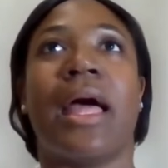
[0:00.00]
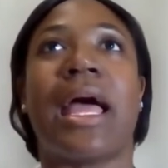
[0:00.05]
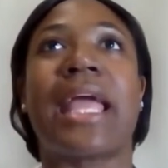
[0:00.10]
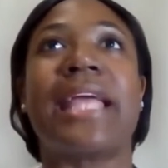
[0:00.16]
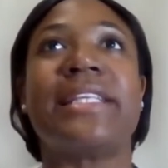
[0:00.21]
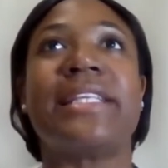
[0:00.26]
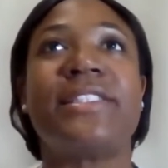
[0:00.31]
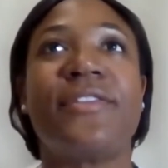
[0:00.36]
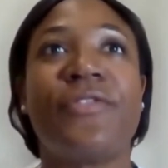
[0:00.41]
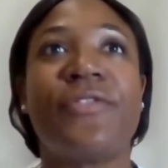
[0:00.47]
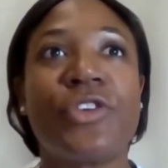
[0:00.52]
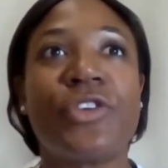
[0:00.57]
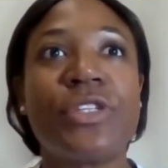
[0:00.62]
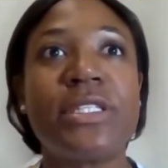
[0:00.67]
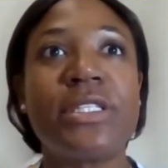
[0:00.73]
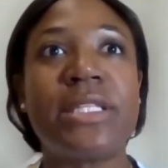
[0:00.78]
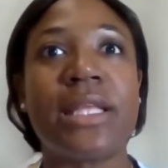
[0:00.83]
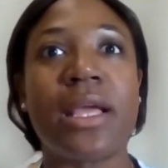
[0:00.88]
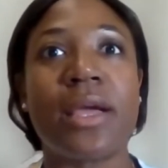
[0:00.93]
I guess the
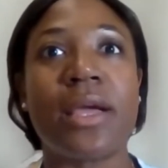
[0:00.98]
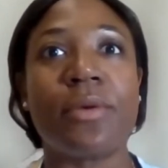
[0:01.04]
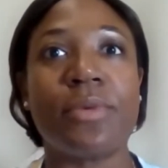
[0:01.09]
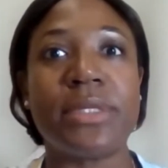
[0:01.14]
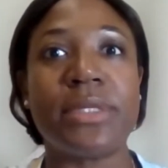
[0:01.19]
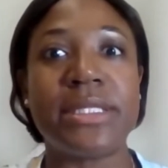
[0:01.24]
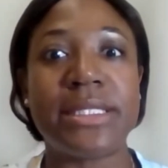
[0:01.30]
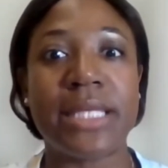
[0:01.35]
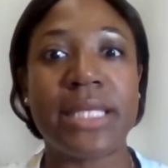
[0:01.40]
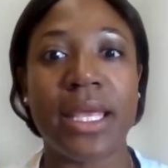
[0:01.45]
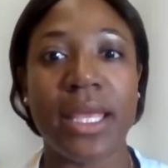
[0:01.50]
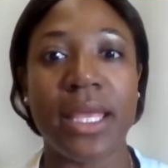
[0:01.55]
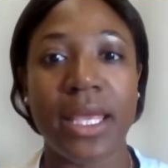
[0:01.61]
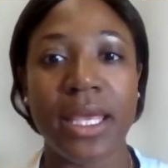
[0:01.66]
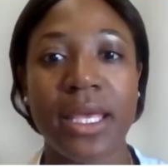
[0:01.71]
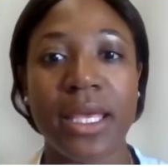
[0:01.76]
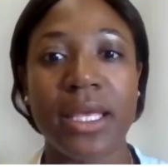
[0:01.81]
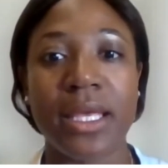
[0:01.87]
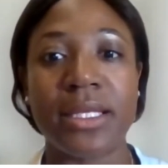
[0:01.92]
first thing I would say
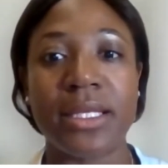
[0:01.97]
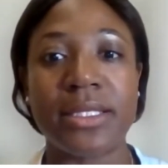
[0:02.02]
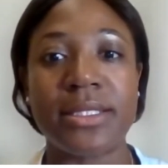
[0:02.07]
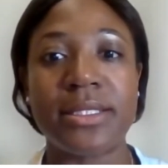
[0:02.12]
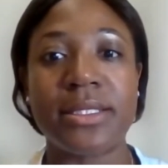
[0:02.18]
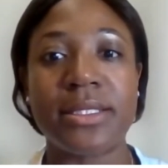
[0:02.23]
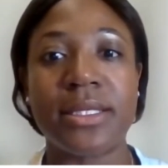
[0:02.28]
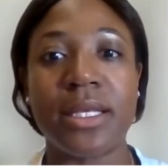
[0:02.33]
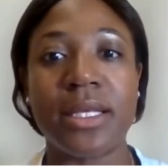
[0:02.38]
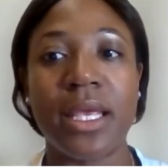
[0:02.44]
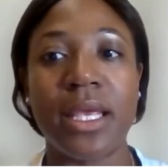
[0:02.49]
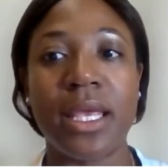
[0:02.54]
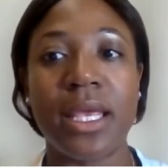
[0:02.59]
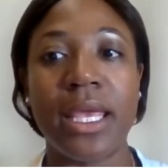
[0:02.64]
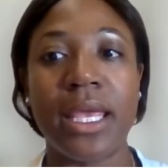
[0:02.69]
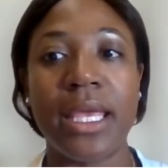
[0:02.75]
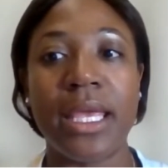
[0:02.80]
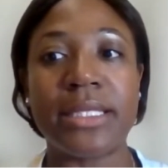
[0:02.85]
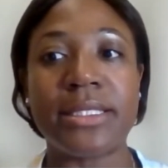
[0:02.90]
is,
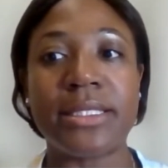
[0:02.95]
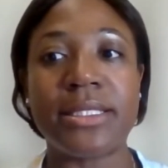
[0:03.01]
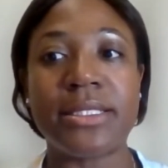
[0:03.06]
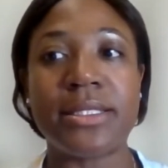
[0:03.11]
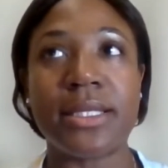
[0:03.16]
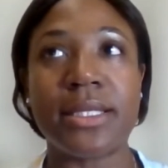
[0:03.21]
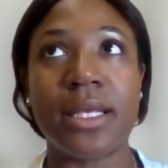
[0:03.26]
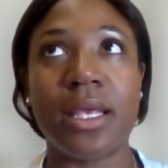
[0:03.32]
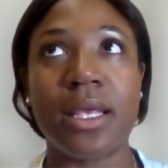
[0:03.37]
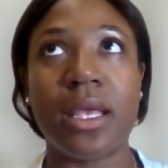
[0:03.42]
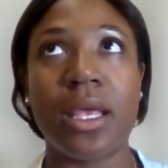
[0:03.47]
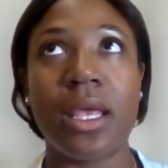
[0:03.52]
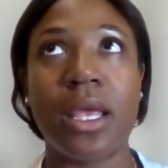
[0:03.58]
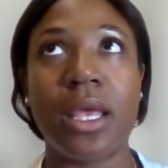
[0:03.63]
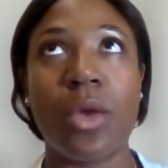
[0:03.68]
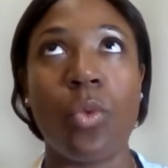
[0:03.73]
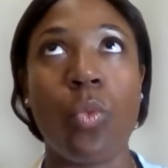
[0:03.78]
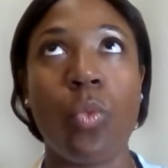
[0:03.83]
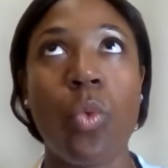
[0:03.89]
it's
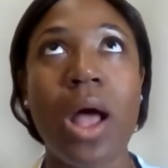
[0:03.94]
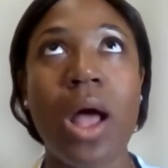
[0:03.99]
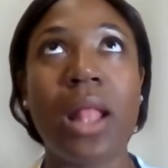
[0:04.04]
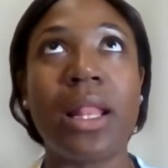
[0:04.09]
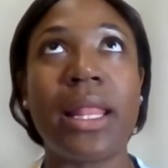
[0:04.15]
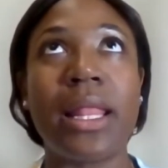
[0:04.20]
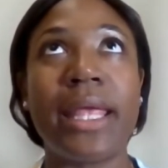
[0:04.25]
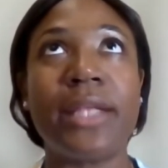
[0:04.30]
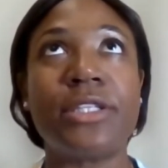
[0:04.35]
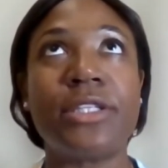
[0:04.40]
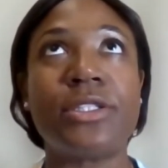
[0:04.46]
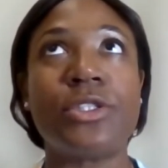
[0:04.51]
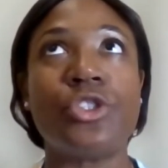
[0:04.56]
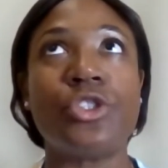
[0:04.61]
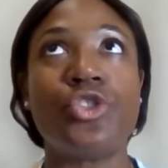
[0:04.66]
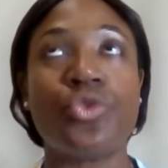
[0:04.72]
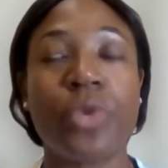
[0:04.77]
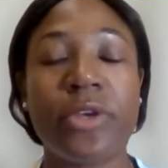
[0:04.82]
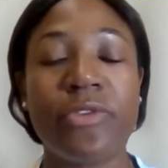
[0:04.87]
while it's
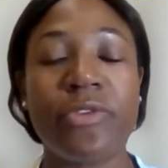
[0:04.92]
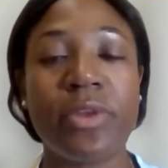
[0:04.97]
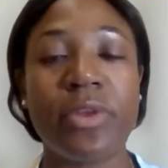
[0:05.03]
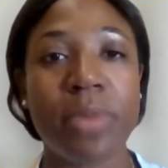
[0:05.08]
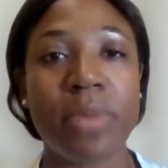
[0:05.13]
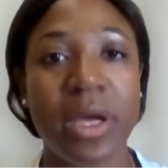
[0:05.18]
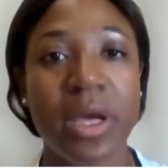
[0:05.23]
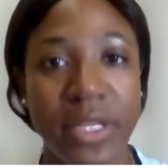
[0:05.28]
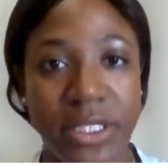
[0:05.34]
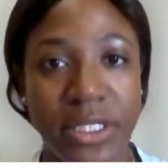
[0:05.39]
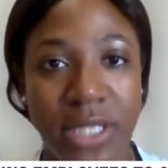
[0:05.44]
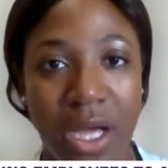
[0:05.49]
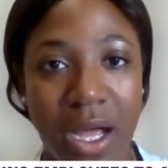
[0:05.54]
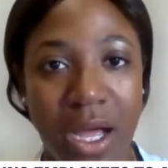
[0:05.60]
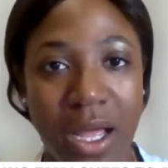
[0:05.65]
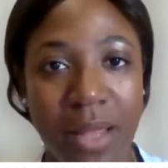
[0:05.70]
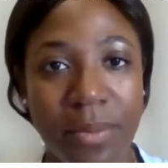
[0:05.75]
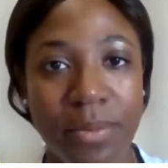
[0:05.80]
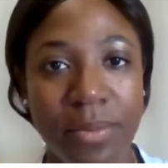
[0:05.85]
driven by the
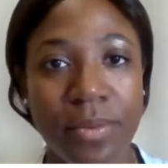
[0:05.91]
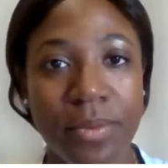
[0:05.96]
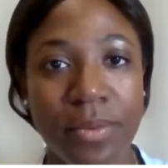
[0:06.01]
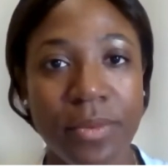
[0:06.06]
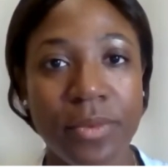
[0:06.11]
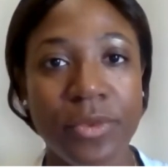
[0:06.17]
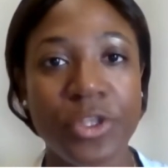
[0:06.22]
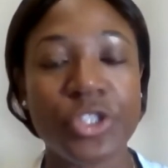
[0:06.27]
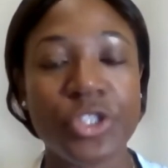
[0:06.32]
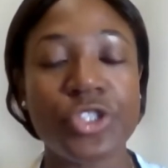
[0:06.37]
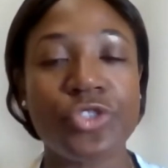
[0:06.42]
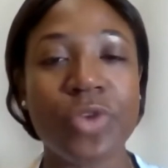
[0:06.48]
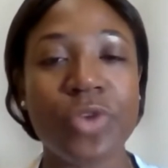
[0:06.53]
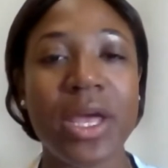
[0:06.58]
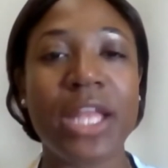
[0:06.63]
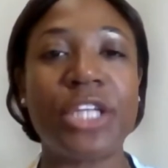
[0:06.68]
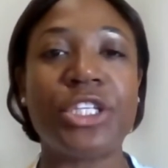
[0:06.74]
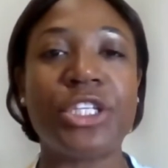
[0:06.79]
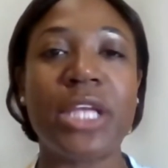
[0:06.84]
top, the
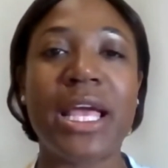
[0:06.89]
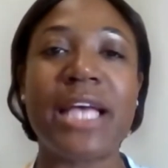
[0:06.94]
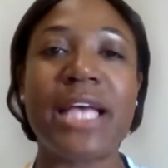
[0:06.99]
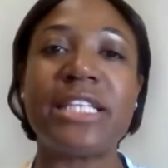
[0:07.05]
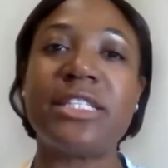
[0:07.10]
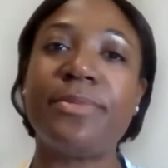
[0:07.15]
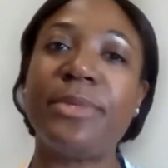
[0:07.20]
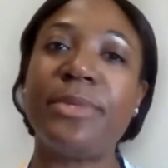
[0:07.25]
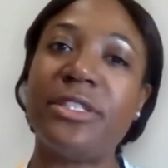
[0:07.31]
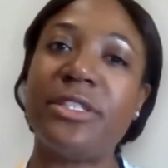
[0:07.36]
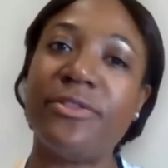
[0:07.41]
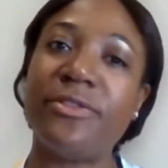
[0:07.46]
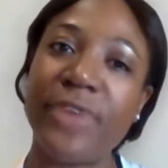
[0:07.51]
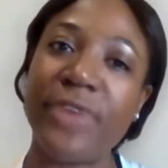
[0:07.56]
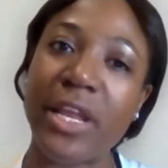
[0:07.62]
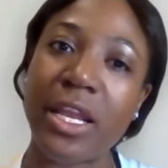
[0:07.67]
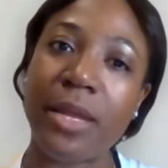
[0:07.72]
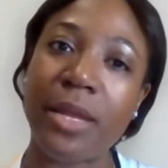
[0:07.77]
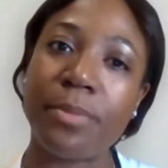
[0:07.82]
strategy has to be
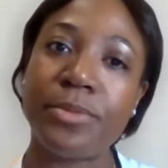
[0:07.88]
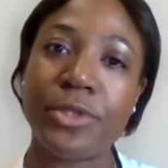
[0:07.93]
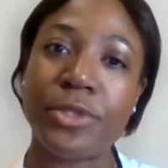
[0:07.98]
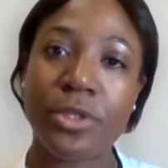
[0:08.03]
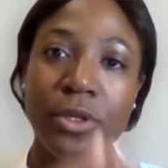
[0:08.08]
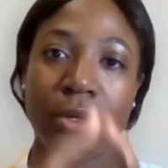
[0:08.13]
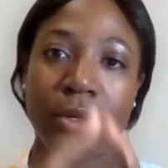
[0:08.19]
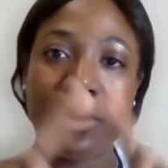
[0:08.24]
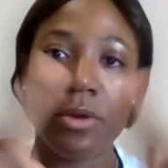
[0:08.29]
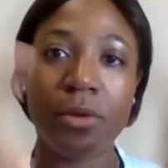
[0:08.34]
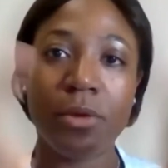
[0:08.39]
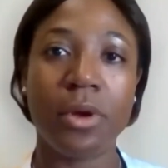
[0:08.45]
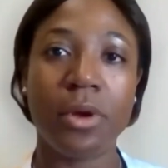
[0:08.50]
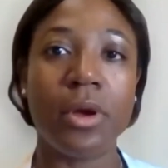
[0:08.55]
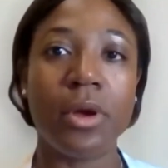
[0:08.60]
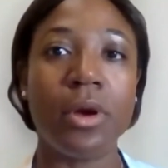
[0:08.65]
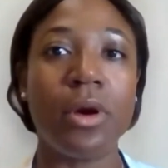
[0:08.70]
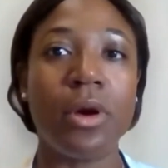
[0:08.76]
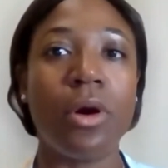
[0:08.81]
developed
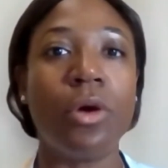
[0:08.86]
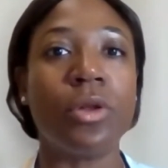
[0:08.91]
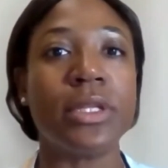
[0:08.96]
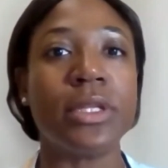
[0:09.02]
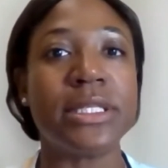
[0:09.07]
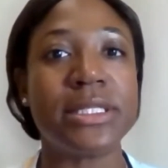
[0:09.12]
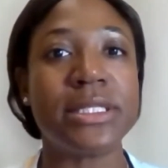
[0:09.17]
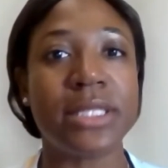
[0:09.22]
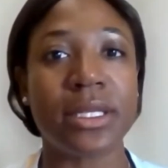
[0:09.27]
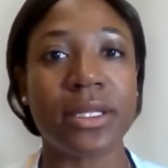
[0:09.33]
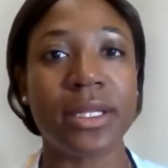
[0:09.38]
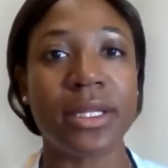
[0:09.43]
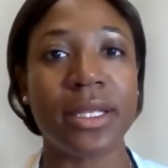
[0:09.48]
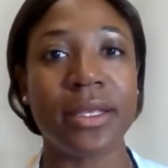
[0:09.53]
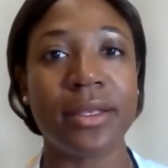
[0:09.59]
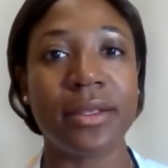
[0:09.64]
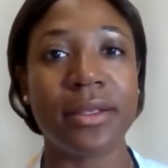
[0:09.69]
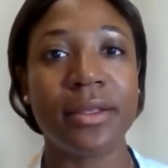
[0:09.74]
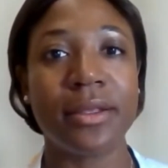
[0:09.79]
holistically.